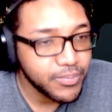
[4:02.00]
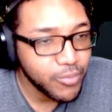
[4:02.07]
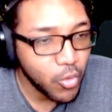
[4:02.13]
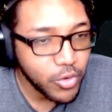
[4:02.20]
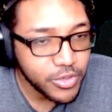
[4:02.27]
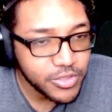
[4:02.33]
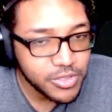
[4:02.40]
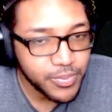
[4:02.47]

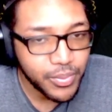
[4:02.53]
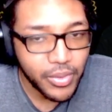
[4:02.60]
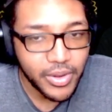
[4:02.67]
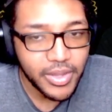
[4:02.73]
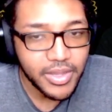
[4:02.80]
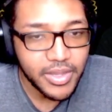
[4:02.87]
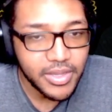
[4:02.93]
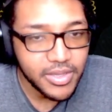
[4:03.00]
Morgan's
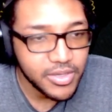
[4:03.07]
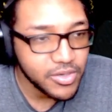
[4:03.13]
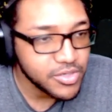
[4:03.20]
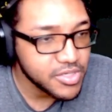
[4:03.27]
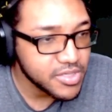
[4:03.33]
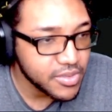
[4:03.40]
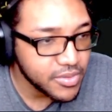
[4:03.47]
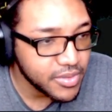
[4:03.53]
Prey, you're
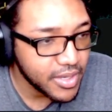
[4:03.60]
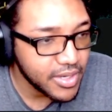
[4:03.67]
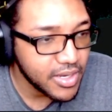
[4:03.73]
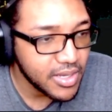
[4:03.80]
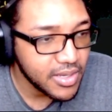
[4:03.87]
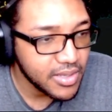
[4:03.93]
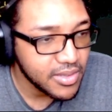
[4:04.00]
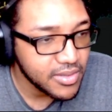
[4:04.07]
still
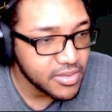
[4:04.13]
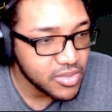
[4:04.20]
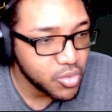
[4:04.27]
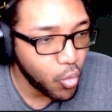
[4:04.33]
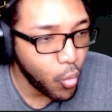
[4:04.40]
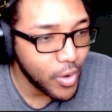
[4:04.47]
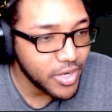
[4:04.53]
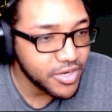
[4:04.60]
getting
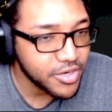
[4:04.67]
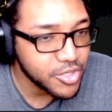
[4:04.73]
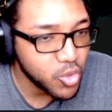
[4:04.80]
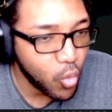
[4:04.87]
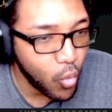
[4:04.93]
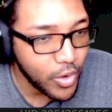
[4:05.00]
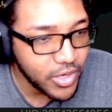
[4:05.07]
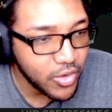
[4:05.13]
20 to
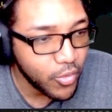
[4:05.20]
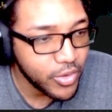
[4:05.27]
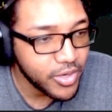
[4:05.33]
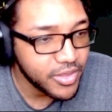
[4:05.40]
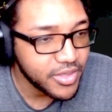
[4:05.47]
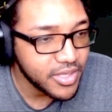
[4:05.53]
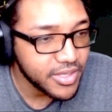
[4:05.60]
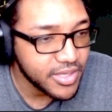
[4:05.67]
21
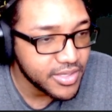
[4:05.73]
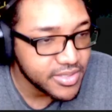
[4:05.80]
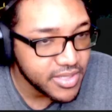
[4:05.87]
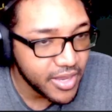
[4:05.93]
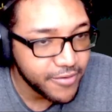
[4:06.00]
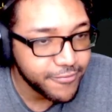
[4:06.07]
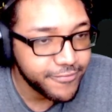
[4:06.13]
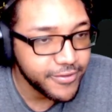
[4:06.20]
of these
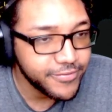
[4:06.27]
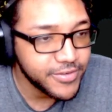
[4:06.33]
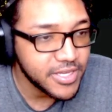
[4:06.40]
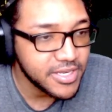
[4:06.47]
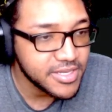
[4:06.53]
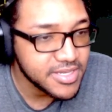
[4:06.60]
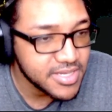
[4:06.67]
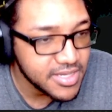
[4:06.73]
and 15
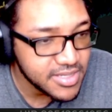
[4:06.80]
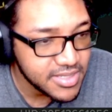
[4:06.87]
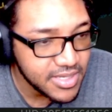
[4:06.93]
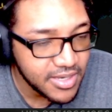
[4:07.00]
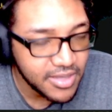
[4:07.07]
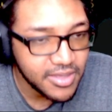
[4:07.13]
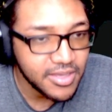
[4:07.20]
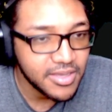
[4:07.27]
to
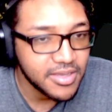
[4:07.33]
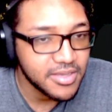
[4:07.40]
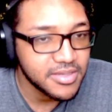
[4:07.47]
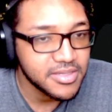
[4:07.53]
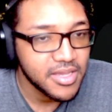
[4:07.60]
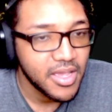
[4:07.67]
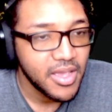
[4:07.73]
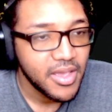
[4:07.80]
16 of
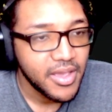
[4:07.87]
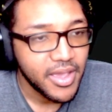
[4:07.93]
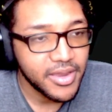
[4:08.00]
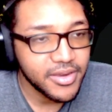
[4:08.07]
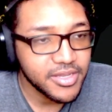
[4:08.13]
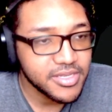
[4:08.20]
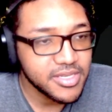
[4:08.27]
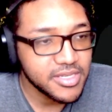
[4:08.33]
these, and
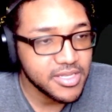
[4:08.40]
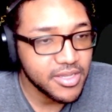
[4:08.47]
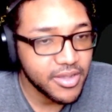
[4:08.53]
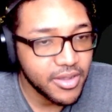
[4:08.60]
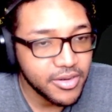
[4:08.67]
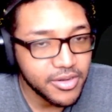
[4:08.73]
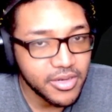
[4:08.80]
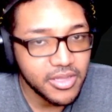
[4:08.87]
you get
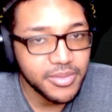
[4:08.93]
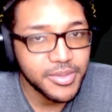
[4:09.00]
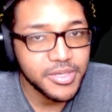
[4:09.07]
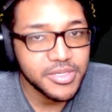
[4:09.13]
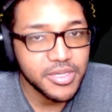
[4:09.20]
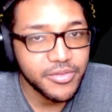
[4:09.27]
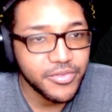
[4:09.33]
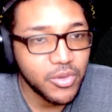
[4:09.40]
1600 glimmers.
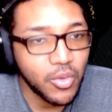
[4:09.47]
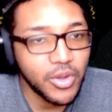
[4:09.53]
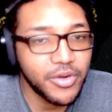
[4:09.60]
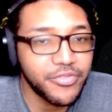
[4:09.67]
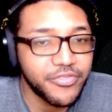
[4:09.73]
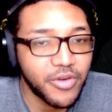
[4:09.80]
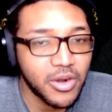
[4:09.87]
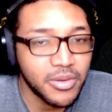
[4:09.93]
So if you want to
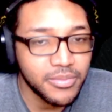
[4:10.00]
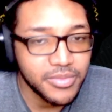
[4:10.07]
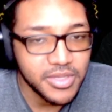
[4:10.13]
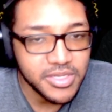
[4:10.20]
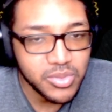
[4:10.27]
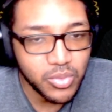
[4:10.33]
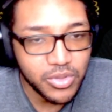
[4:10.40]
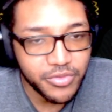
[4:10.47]
farm
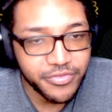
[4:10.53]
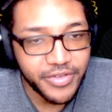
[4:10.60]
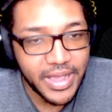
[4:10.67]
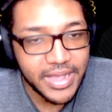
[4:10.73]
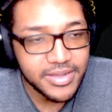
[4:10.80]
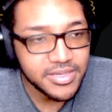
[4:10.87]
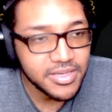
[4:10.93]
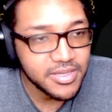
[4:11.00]
this one the
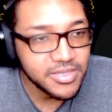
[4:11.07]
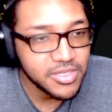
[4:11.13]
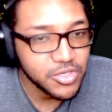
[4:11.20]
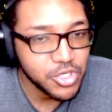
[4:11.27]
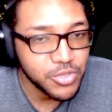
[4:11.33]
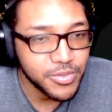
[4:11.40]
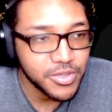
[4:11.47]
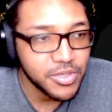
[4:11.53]
fastest, you
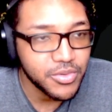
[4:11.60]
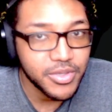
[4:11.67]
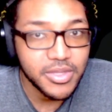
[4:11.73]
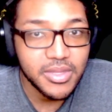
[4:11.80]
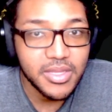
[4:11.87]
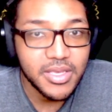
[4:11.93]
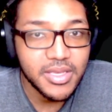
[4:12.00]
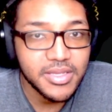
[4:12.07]
should be
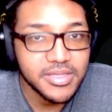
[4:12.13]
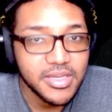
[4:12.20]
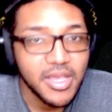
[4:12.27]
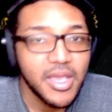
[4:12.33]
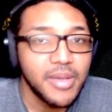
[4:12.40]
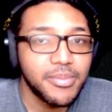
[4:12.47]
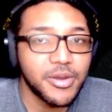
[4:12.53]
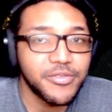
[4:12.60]
doing this.
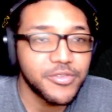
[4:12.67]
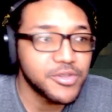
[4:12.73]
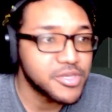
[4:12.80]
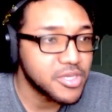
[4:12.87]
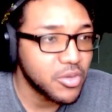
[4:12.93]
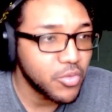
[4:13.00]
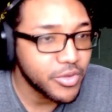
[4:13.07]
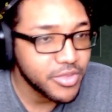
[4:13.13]
But if you
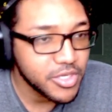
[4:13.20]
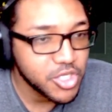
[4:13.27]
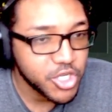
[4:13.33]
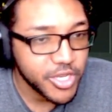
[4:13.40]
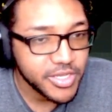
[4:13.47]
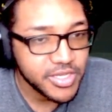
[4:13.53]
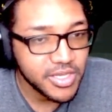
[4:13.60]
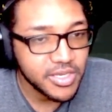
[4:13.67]
still want the
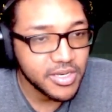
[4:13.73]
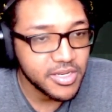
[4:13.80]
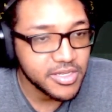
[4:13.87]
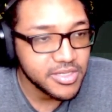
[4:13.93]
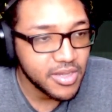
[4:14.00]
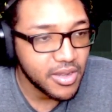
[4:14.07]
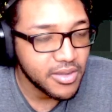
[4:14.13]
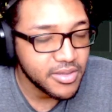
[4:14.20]
chance to get an
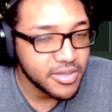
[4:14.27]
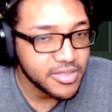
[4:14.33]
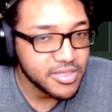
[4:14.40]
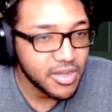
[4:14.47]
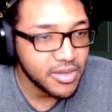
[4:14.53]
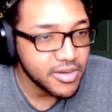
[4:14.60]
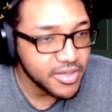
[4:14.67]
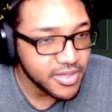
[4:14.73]
exotic
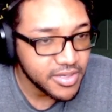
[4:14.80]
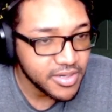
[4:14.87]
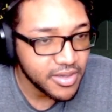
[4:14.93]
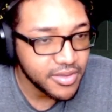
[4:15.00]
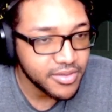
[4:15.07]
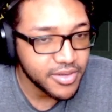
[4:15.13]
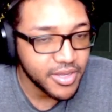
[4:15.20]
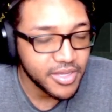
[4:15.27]
and the
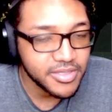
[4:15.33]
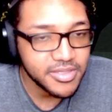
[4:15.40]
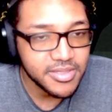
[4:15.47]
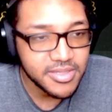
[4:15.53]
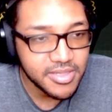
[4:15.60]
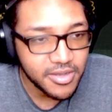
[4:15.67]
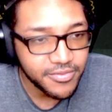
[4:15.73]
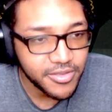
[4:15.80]
other guns and
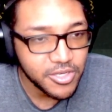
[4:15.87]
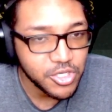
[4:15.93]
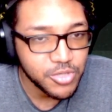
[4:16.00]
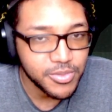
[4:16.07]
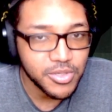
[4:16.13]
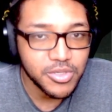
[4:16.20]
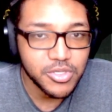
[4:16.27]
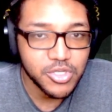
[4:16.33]
stuff, then you should
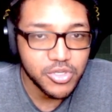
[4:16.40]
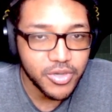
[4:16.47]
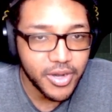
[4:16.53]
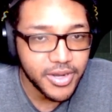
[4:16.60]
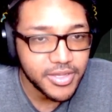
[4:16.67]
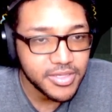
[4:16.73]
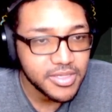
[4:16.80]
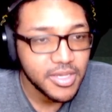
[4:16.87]
be doing
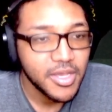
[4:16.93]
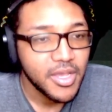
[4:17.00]
strikes.